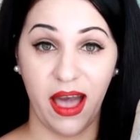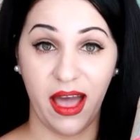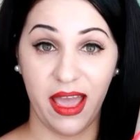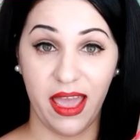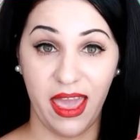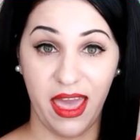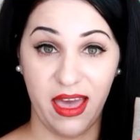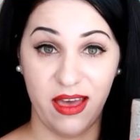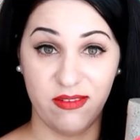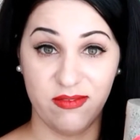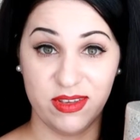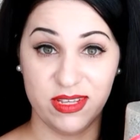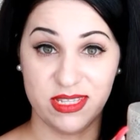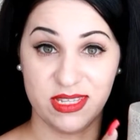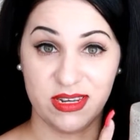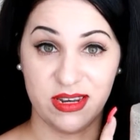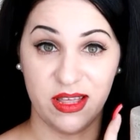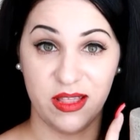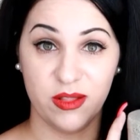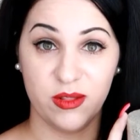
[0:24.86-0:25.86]
I have
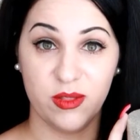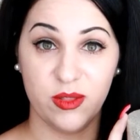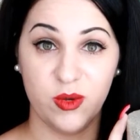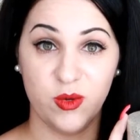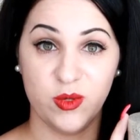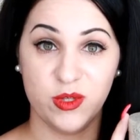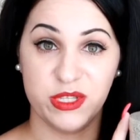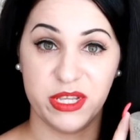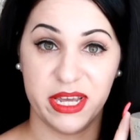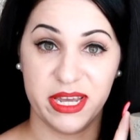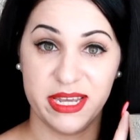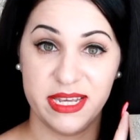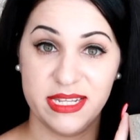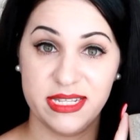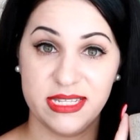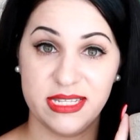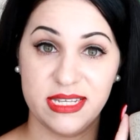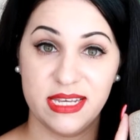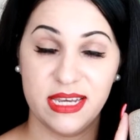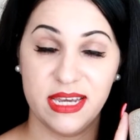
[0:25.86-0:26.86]
is another
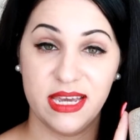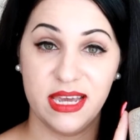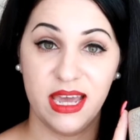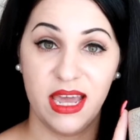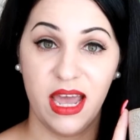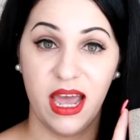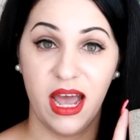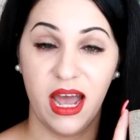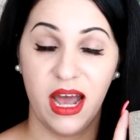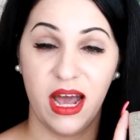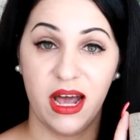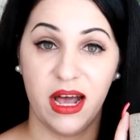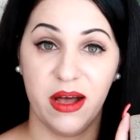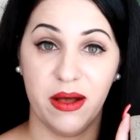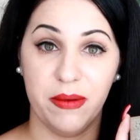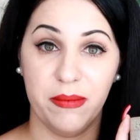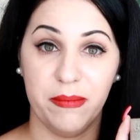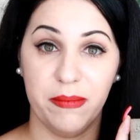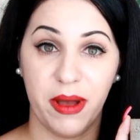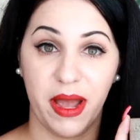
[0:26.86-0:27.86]
lucite.
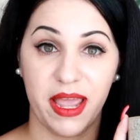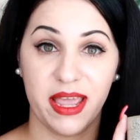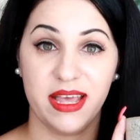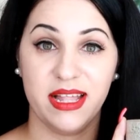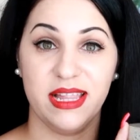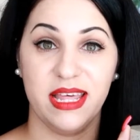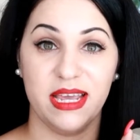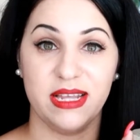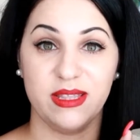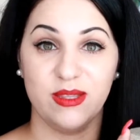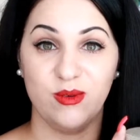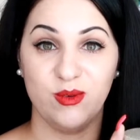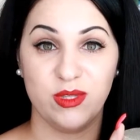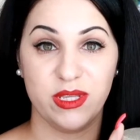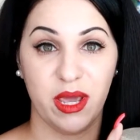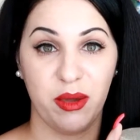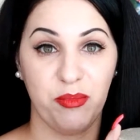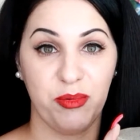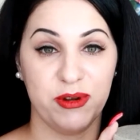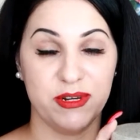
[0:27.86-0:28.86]
Um, I collect
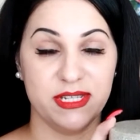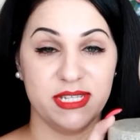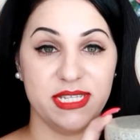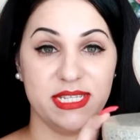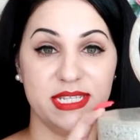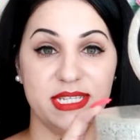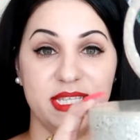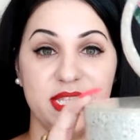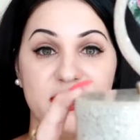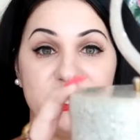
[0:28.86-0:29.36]
lucite purses.